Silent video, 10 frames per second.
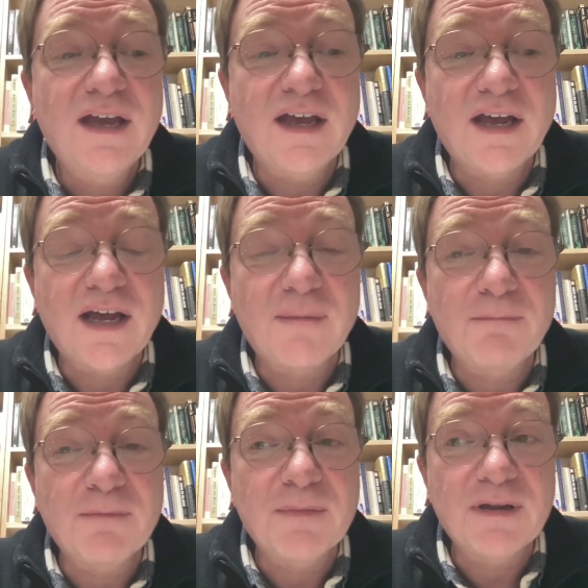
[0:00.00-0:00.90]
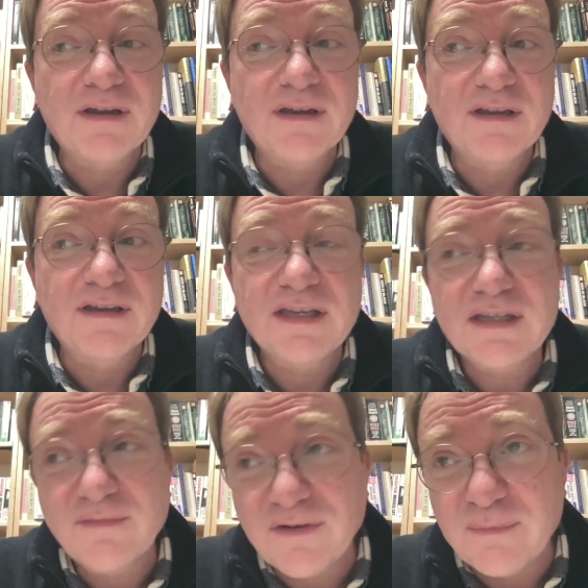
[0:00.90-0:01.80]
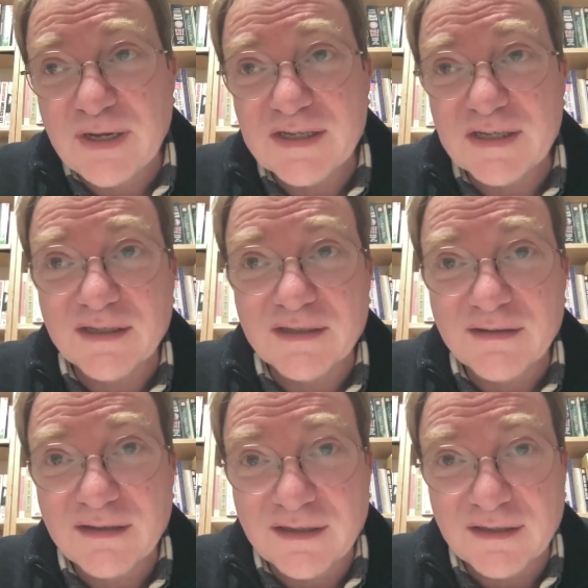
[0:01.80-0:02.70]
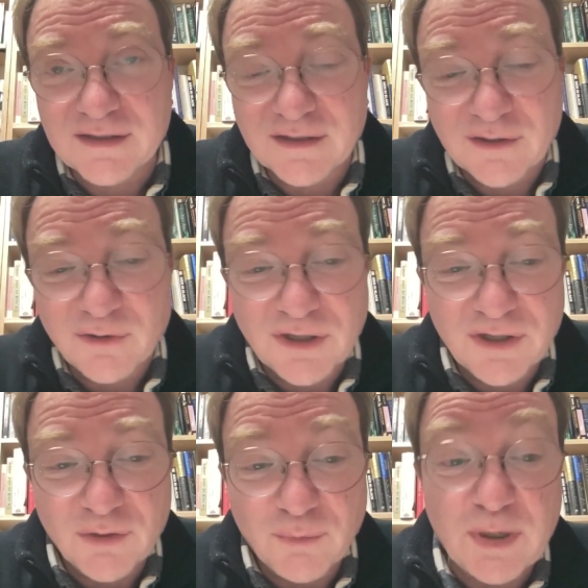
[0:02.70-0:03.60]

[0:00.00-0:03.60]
That's the very basic things that you can do.